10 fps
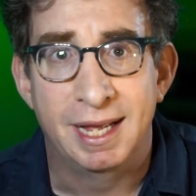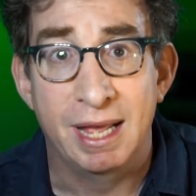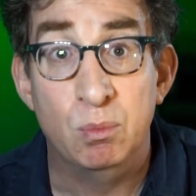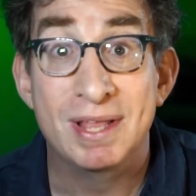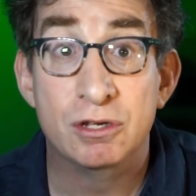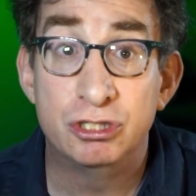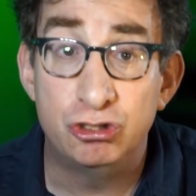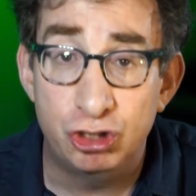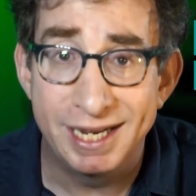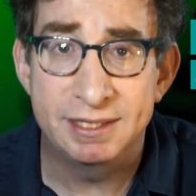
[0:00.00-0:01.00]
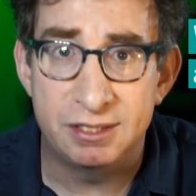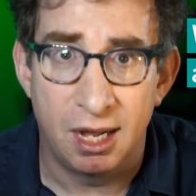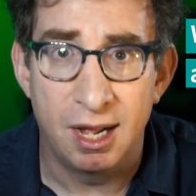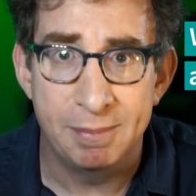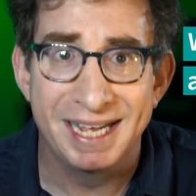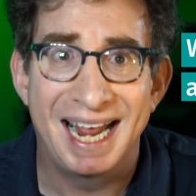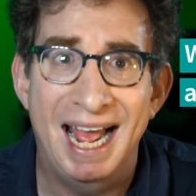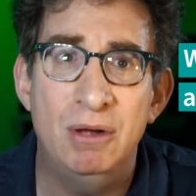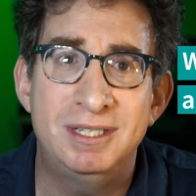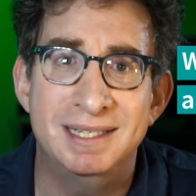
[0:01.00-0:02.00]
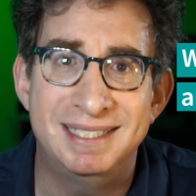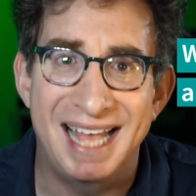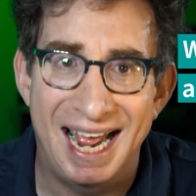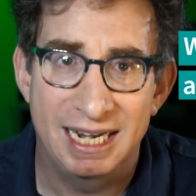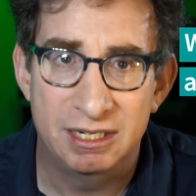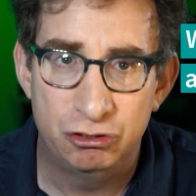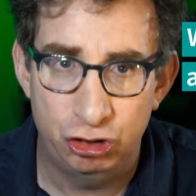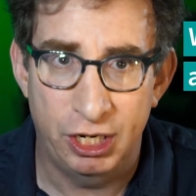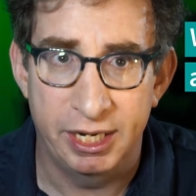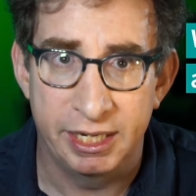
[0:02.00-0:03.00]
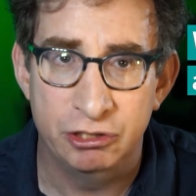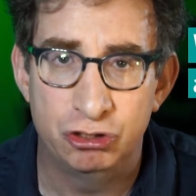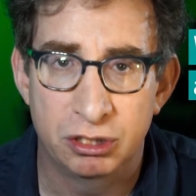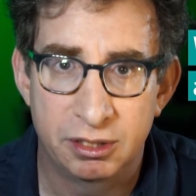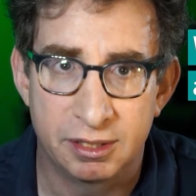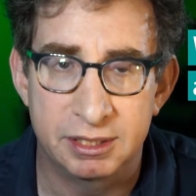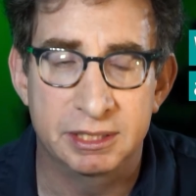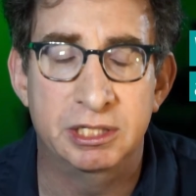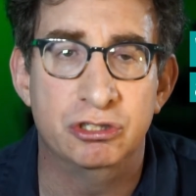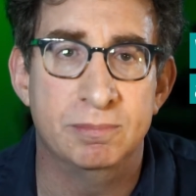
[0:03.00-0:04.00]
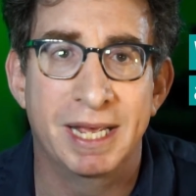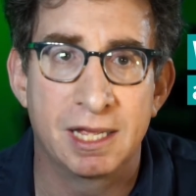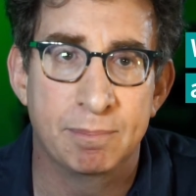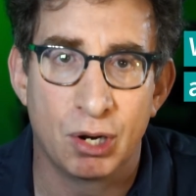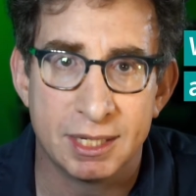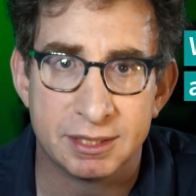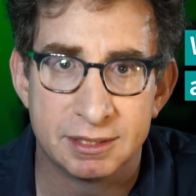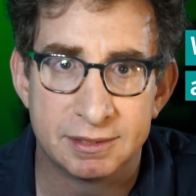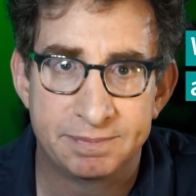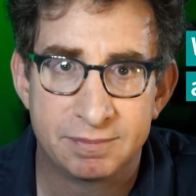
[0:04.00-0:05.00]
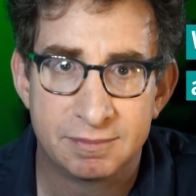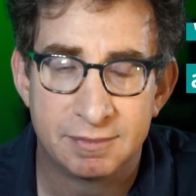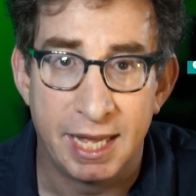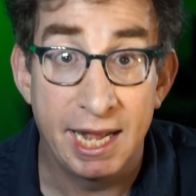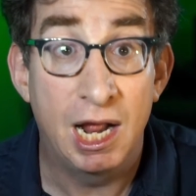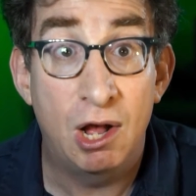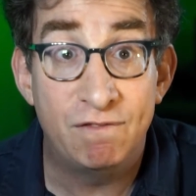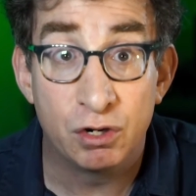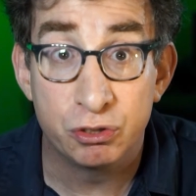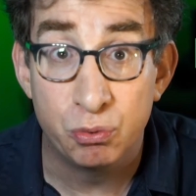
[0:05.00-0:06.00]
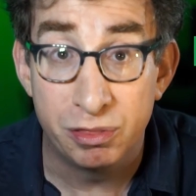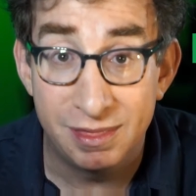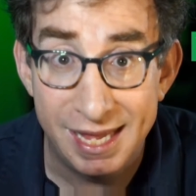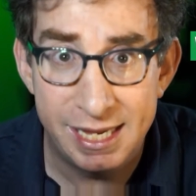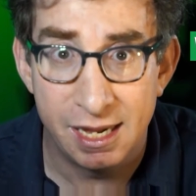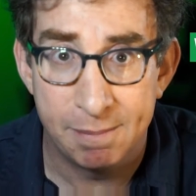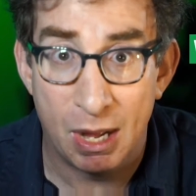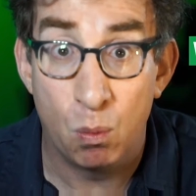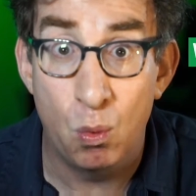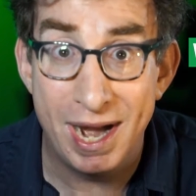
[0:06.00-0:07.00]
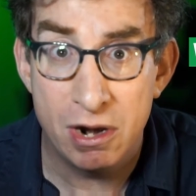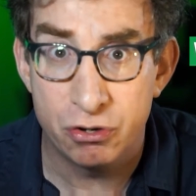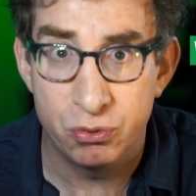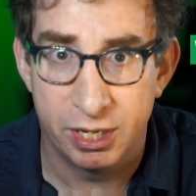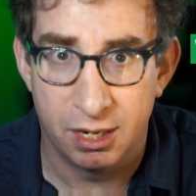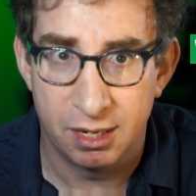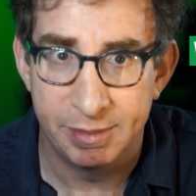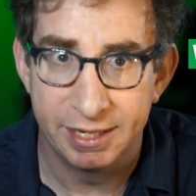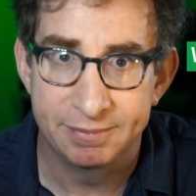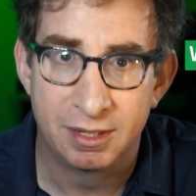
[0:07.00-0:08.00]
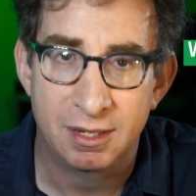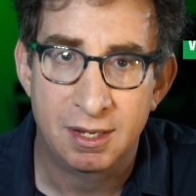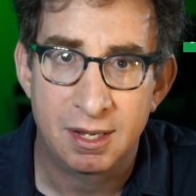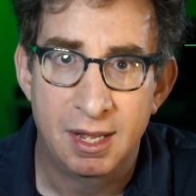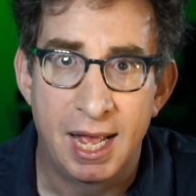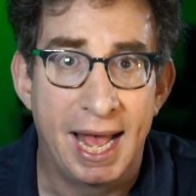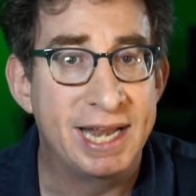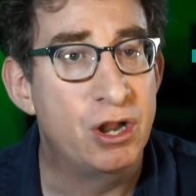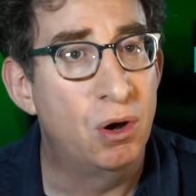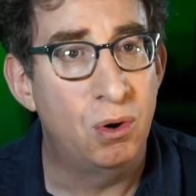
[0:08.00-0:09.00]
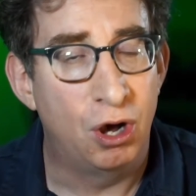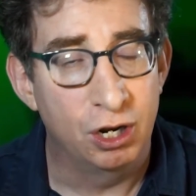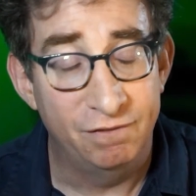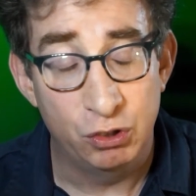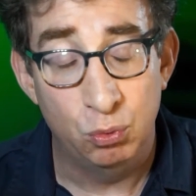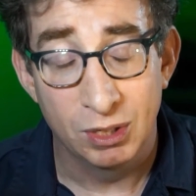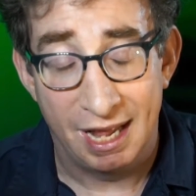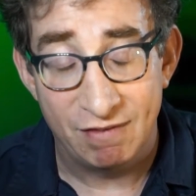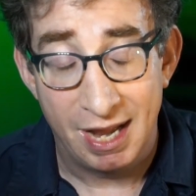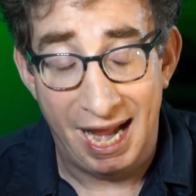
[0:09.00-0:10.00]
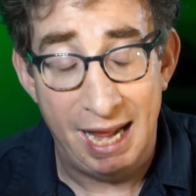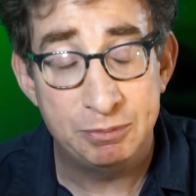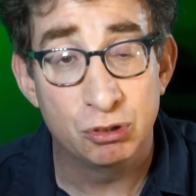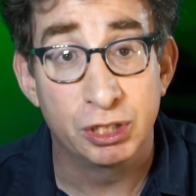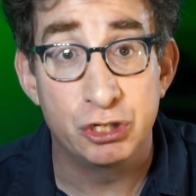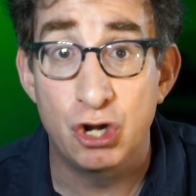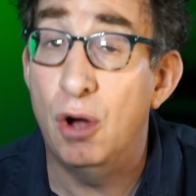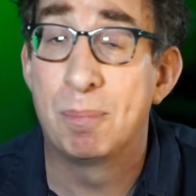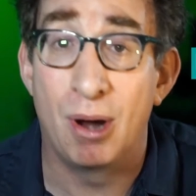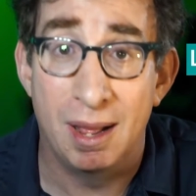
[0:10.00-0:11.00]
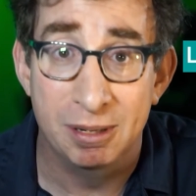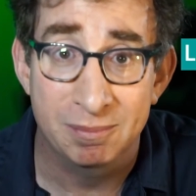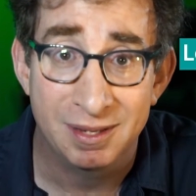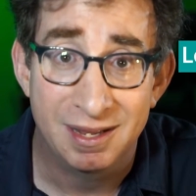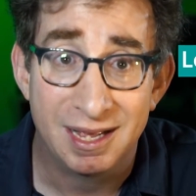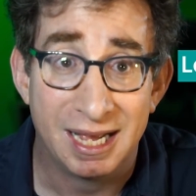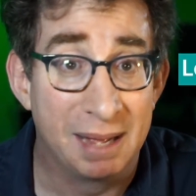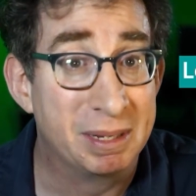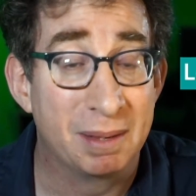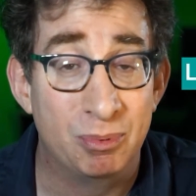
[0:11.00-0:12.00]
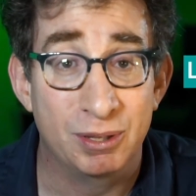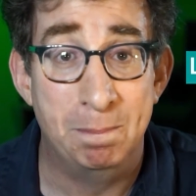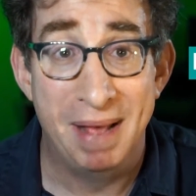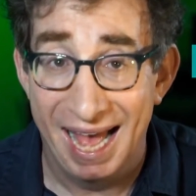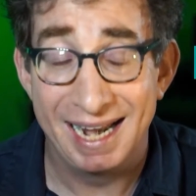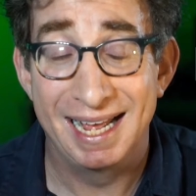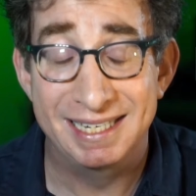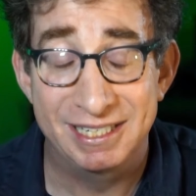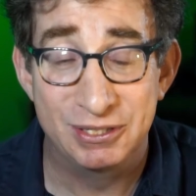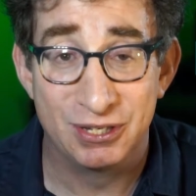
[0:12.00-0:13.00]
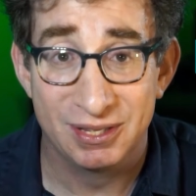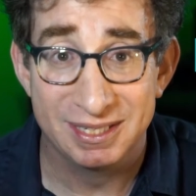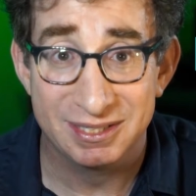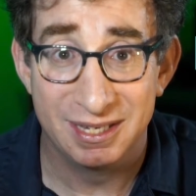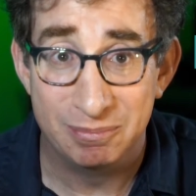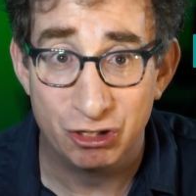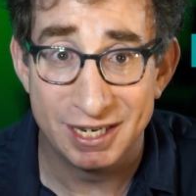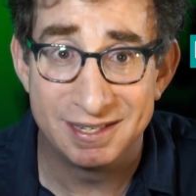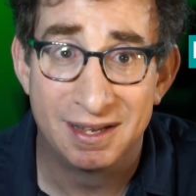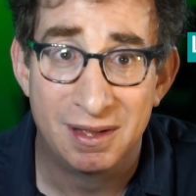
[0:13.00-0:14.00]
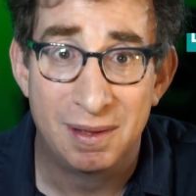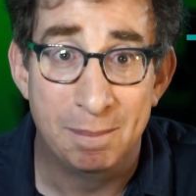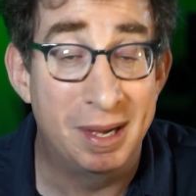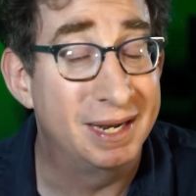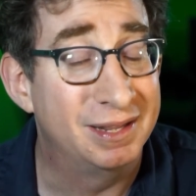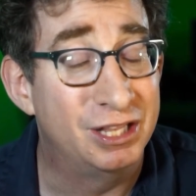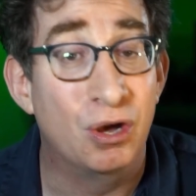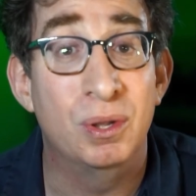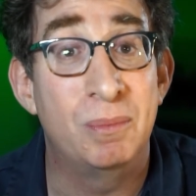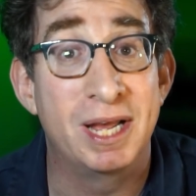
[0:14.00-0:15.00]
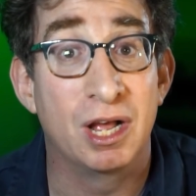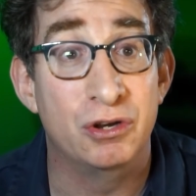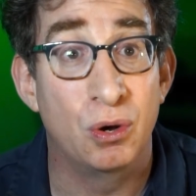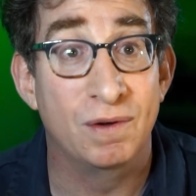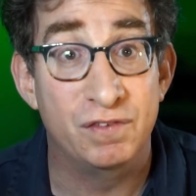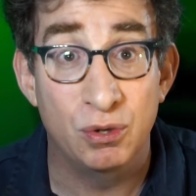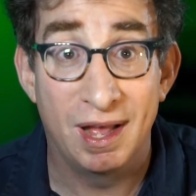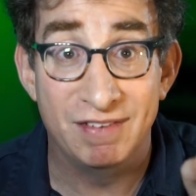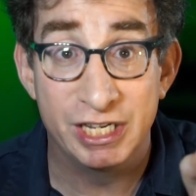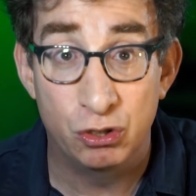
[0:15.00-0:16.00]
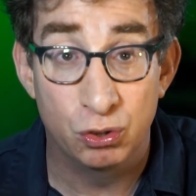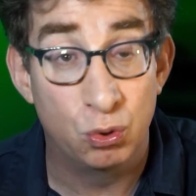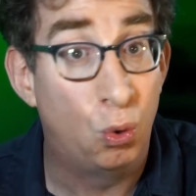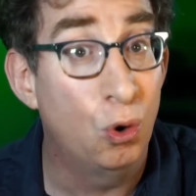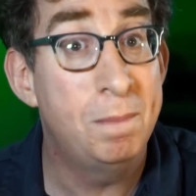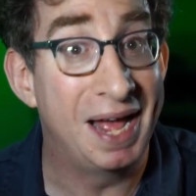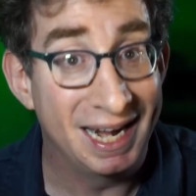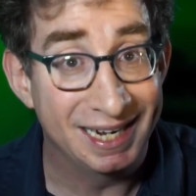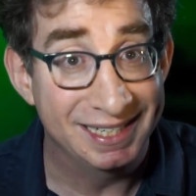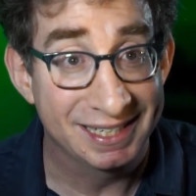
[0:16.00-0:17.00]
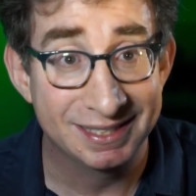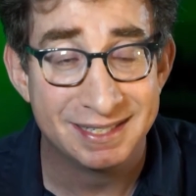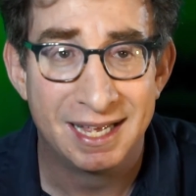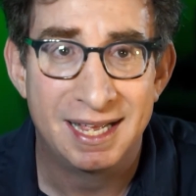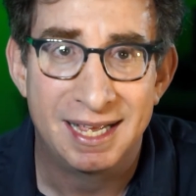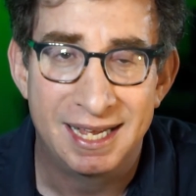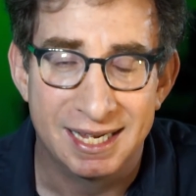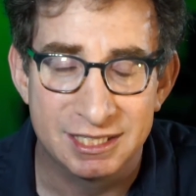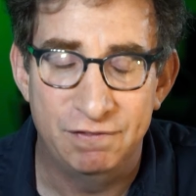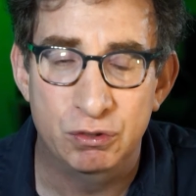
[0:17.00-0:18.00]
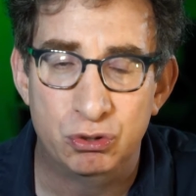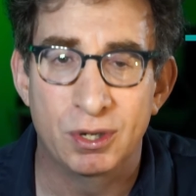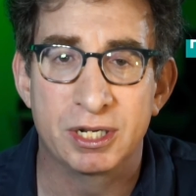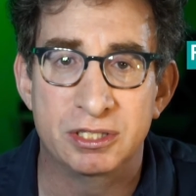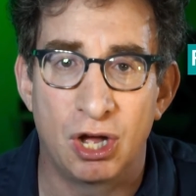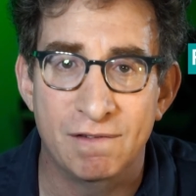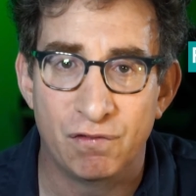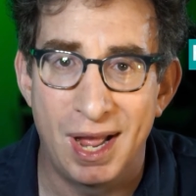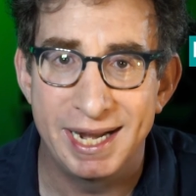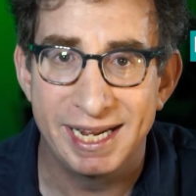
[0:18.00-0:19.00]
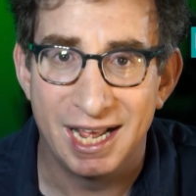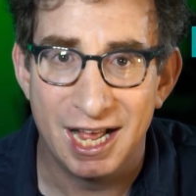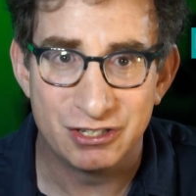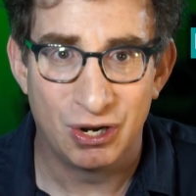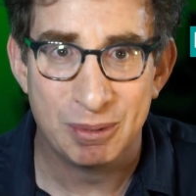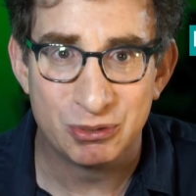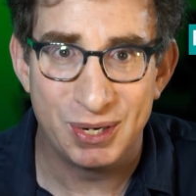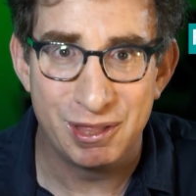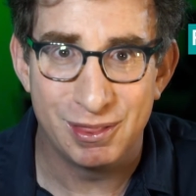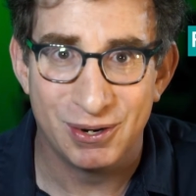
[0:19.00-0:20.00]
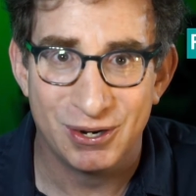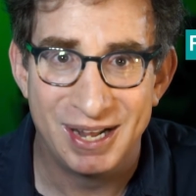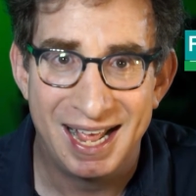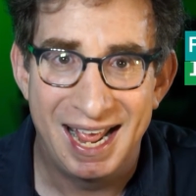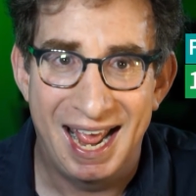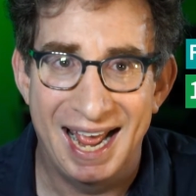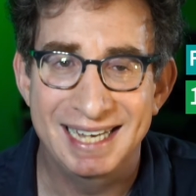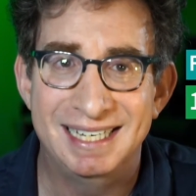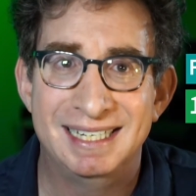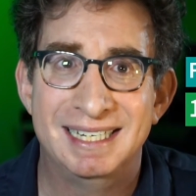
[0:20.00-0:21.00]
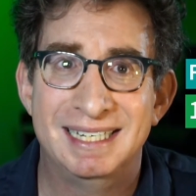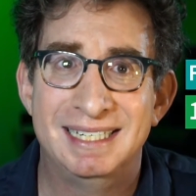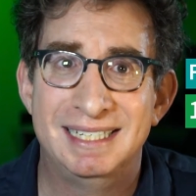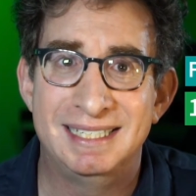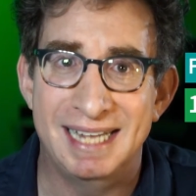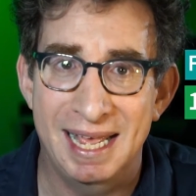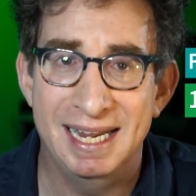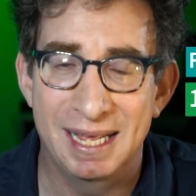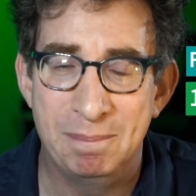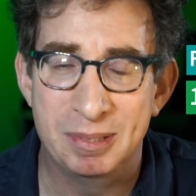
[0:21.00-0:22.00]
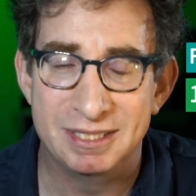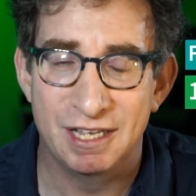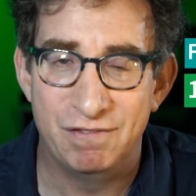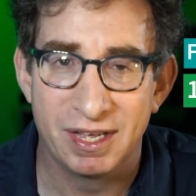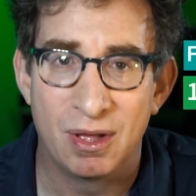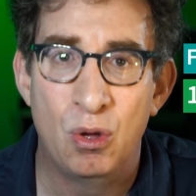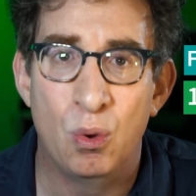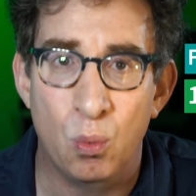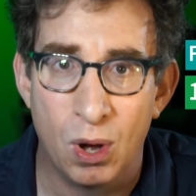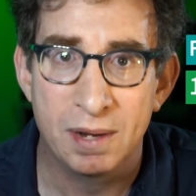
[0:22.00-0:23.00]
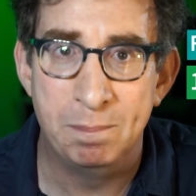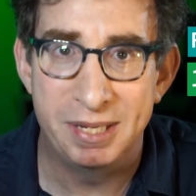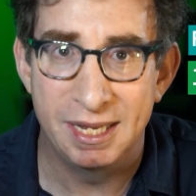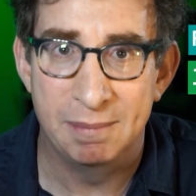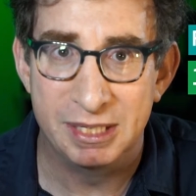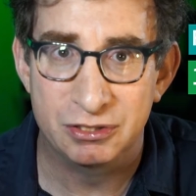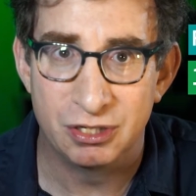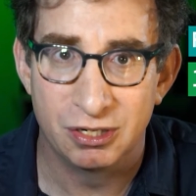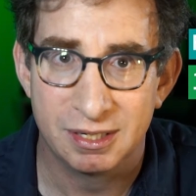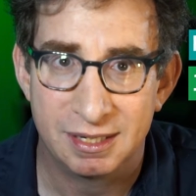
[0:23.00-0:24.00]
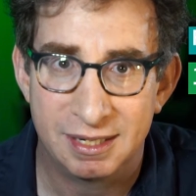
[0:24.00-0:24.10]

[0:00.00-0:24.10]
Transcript: And when there's a chance to automate, how does that change the decision-making process? And how often are you thinking about where you can automate? I know all of you will have absolutely no problem coming up with bad ideas on this subject, but the only way I'll know if you have any good or bad ideas is if you join us on Friday, October 23rd at 10 a.m. Pacific, 1 p.m. Eastern.